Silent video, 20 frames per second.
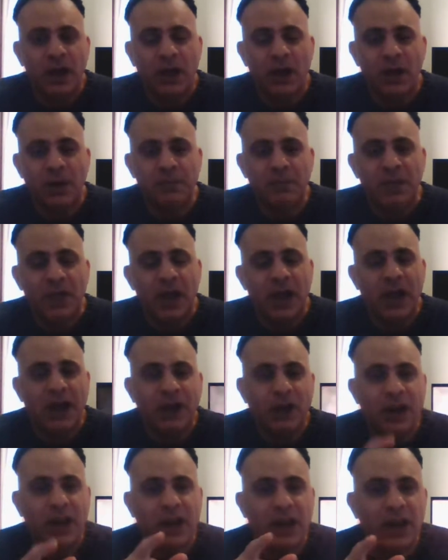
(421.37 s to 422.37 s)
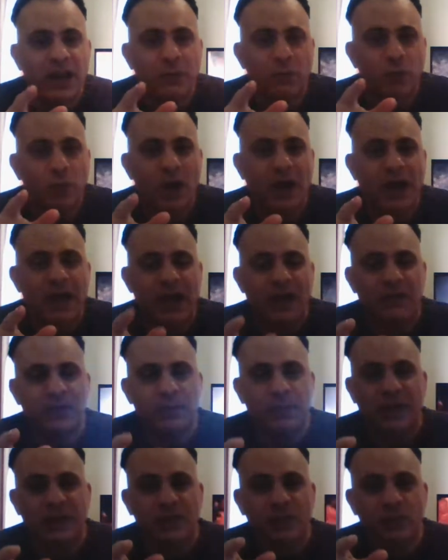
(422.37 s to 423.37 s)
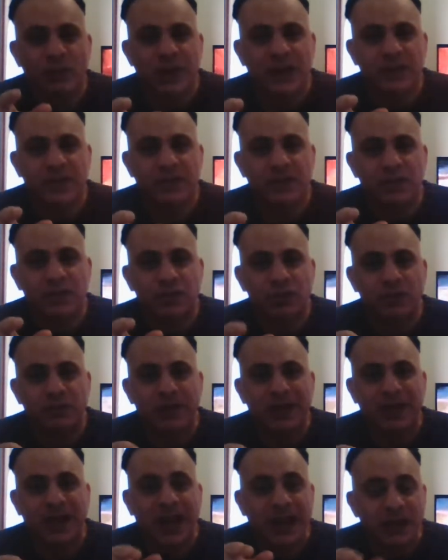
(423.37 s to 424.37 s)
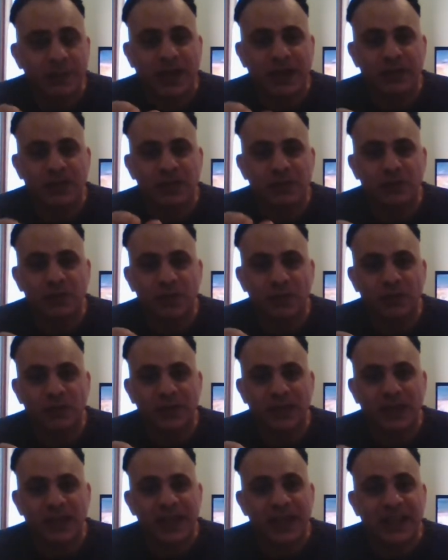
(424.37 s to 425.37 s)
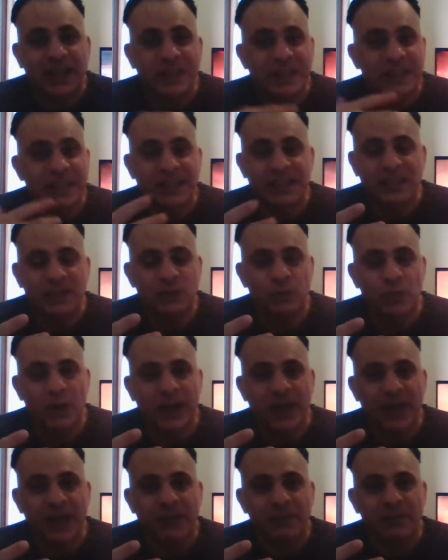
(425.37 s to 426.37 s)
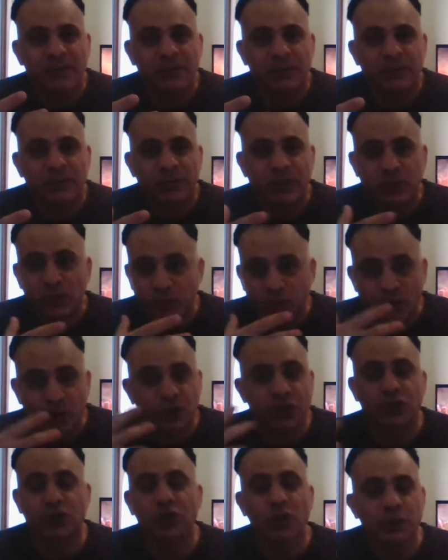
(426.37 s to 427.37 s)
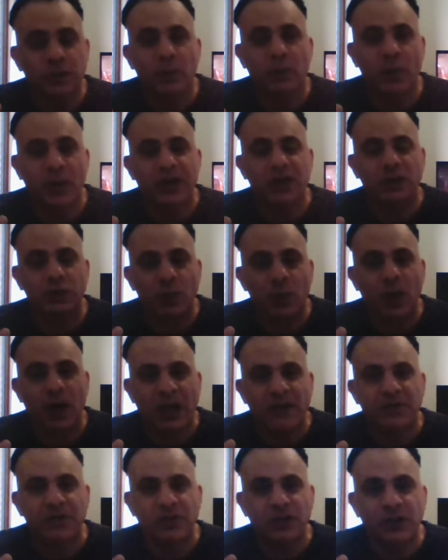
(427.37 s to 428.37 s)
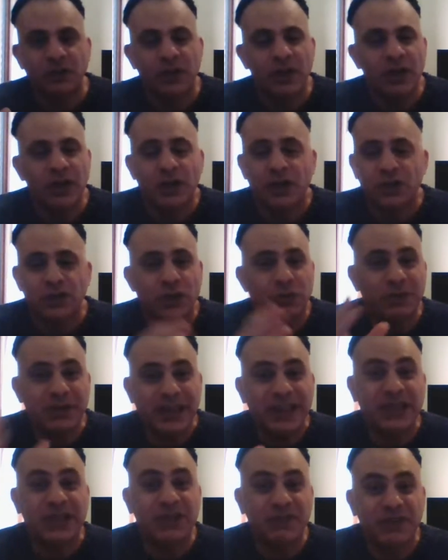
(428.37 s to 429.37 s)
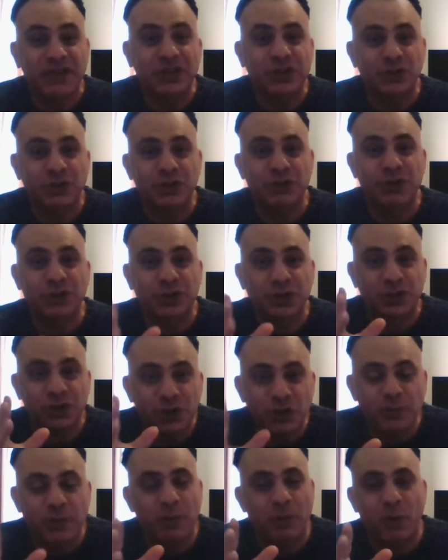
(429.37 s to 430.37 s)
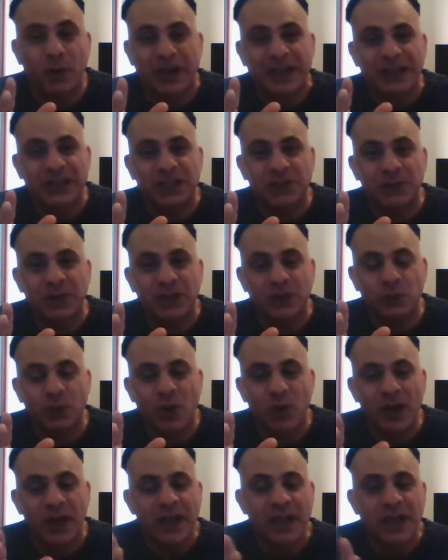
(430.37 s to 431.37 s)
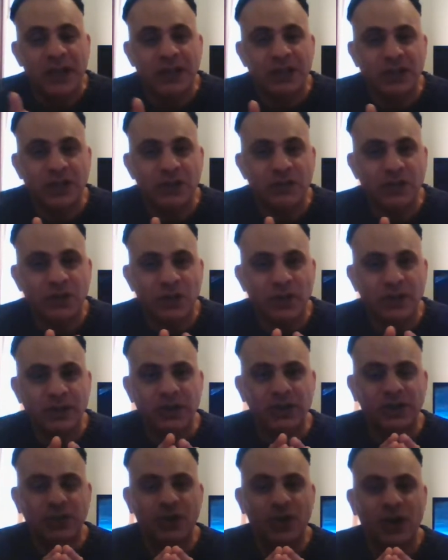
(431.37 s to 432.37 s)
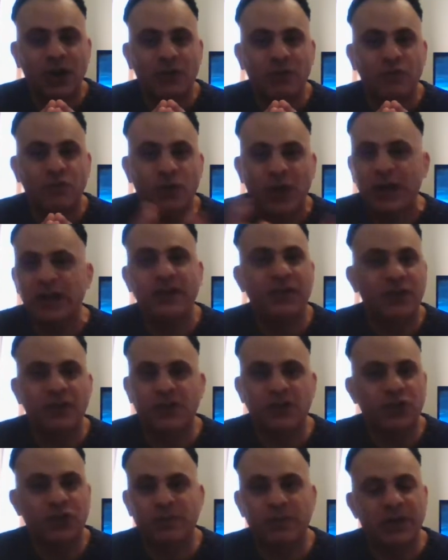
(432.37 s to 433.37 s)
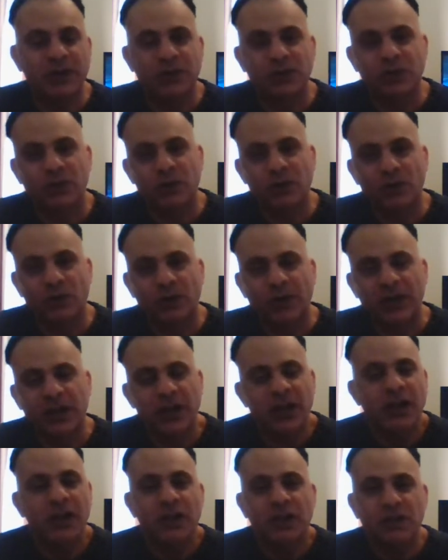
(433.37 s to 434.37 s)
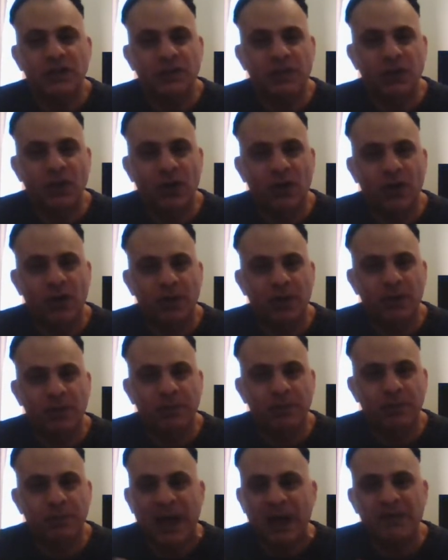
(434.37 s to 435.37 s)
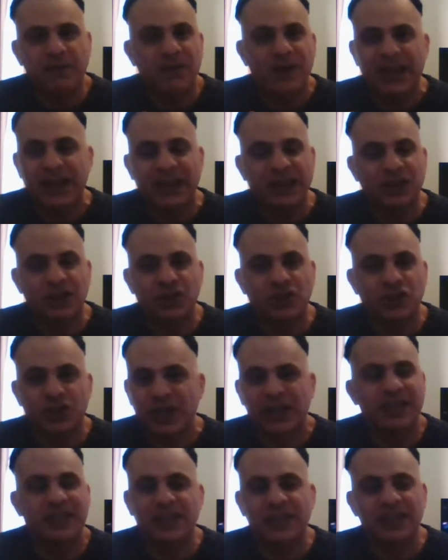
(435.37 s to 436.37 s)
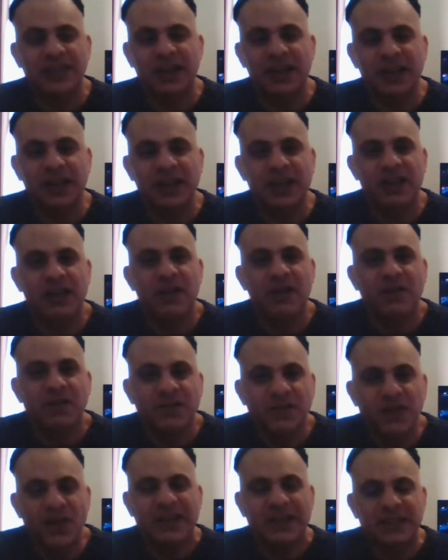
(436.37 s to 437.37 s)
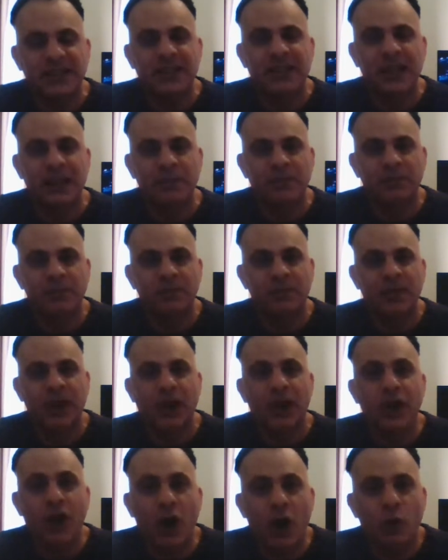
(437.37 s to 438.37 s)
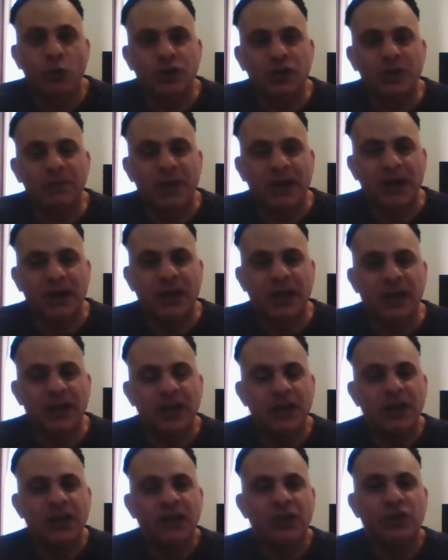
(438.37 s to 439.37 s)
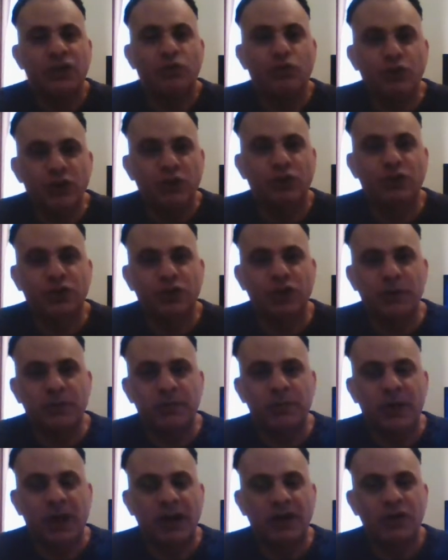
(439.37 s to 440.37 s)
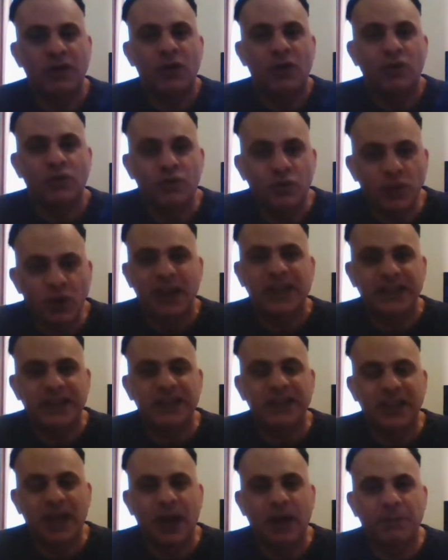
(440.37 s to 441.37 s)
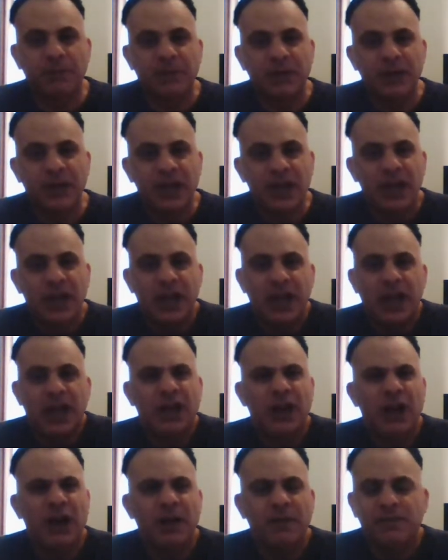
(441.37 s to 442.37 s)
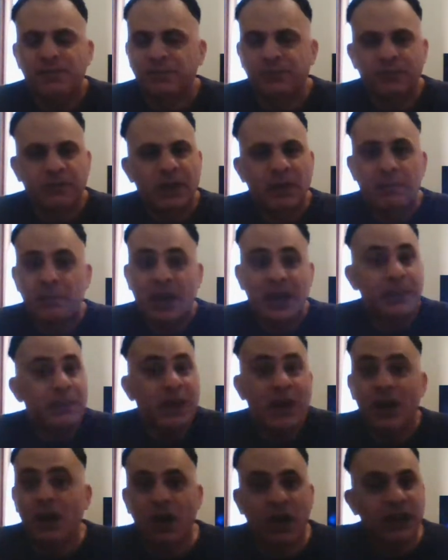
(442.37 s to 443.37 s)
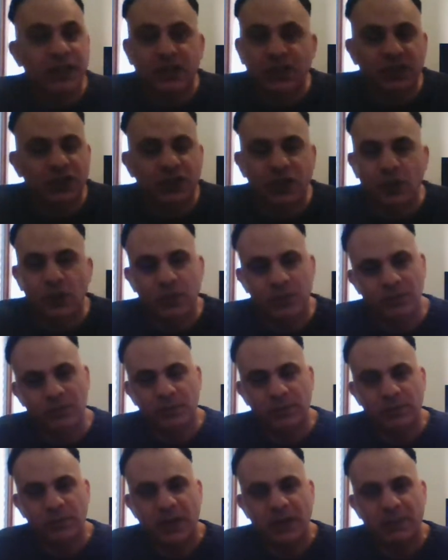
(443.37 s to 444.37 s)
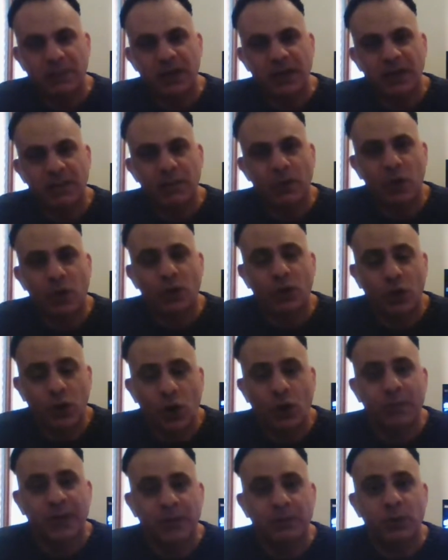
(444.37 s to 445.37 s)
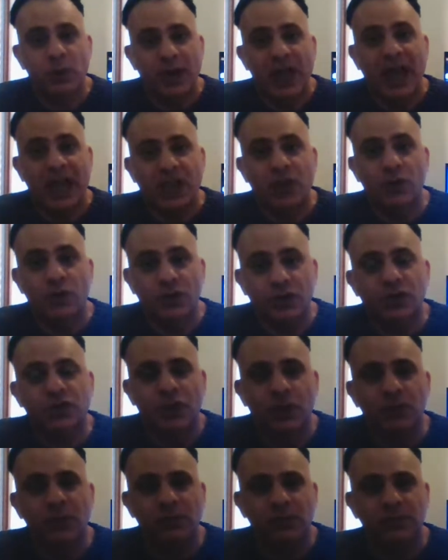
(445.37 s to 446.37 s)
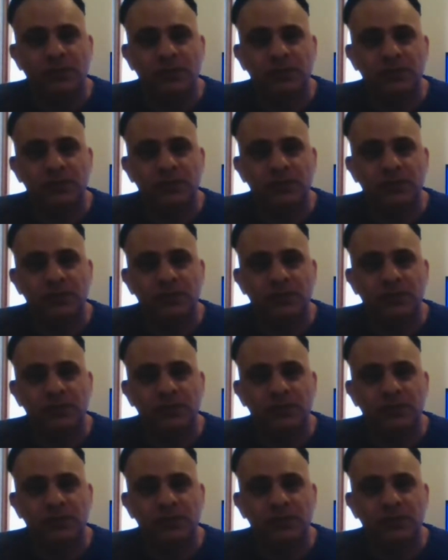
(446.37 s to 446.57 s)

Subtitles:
What I loved about the Reign of the Superman animated movie, this is where you've got Superboy as well, haven't you? So they could have introduced Superboy into it as well. So you've got this kind of Reign of the Superman story. You've got Batflex, Justice League, fighting them. And ultimately, the real Superman rises up in maybe a lighter suit, maybe in a more comic book accurate suit.